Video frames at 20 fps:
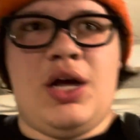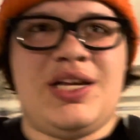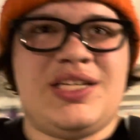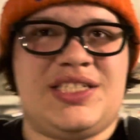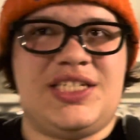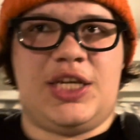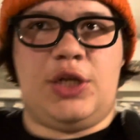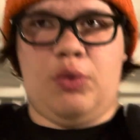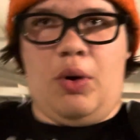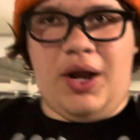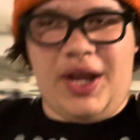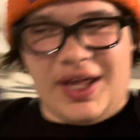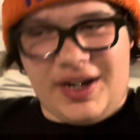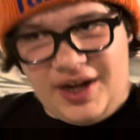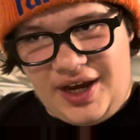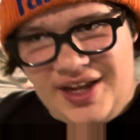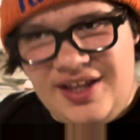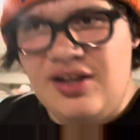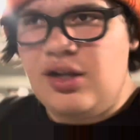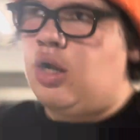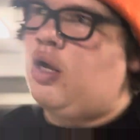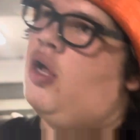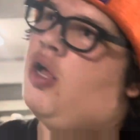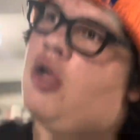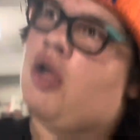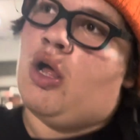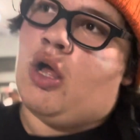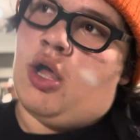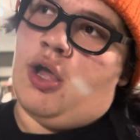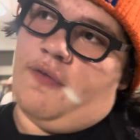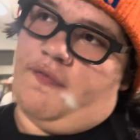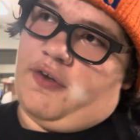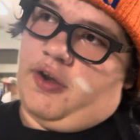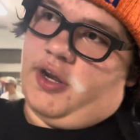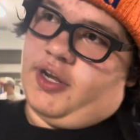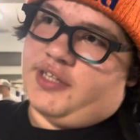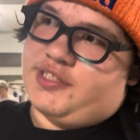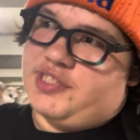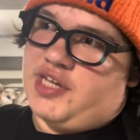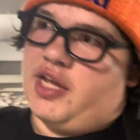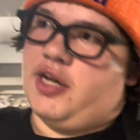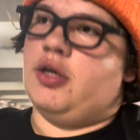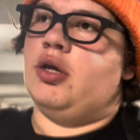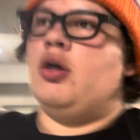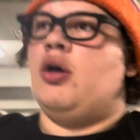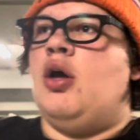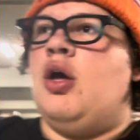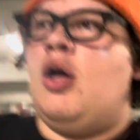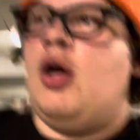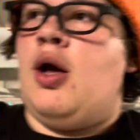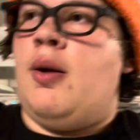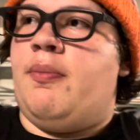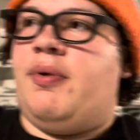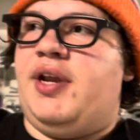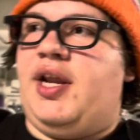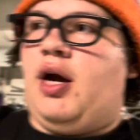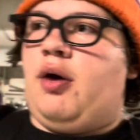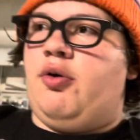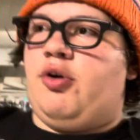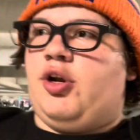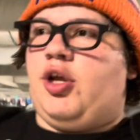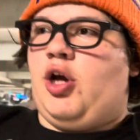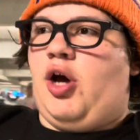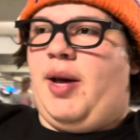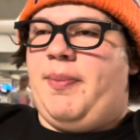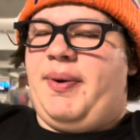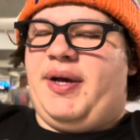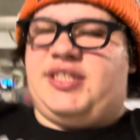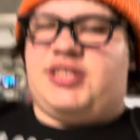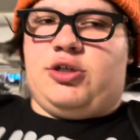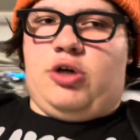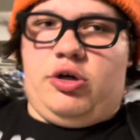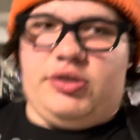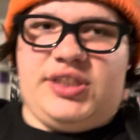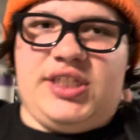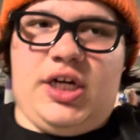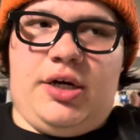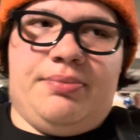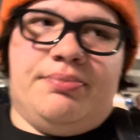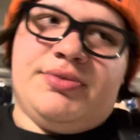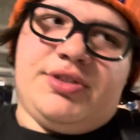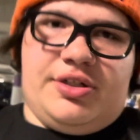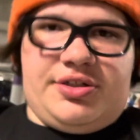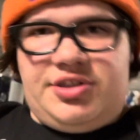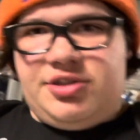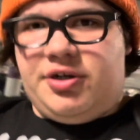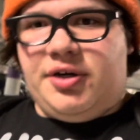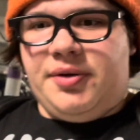City Walk at night. Very exciting. But now we're gonna go head back to the hotel. So let's do